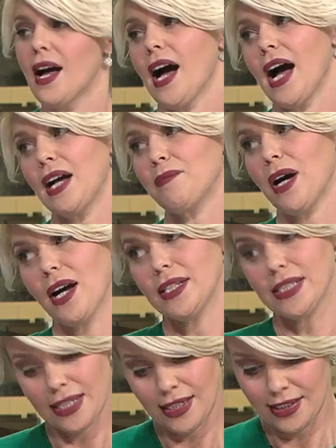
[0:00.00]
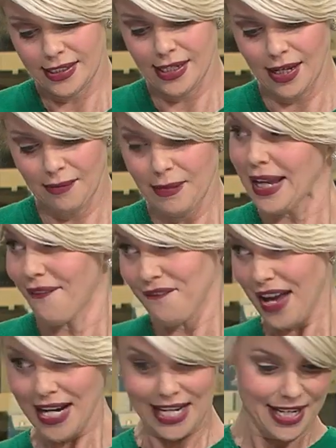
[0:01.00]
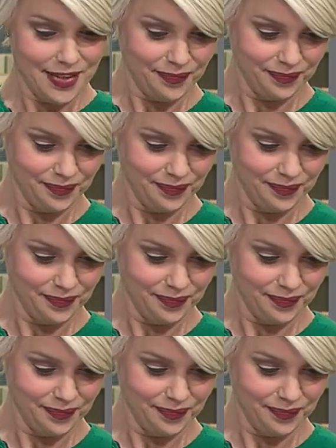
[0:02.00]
I bought some confetti.